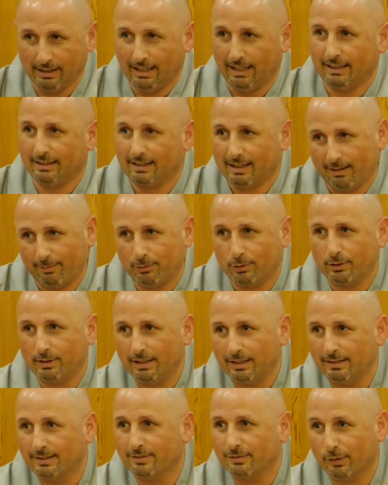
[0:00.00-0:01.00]
and come to
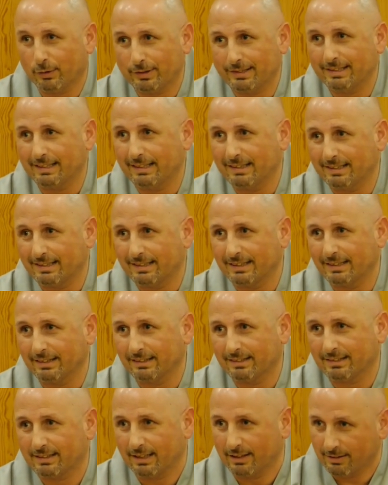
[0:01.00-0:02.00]
the east for six
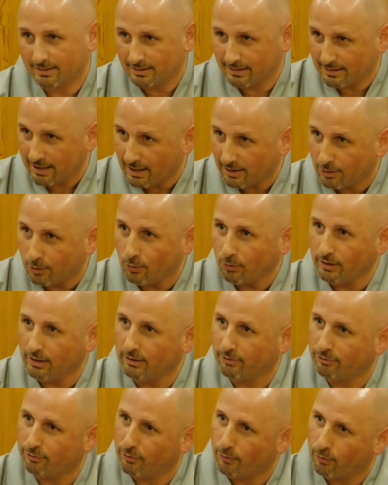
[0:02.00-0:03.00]
years and start
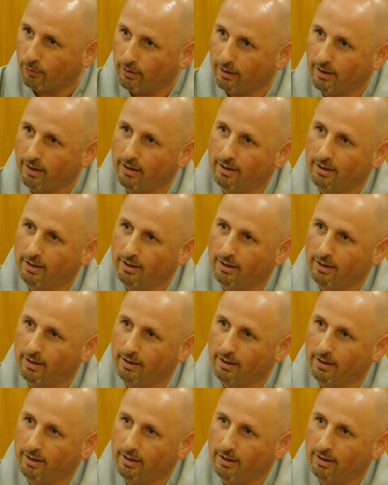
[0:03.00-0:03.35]
looking for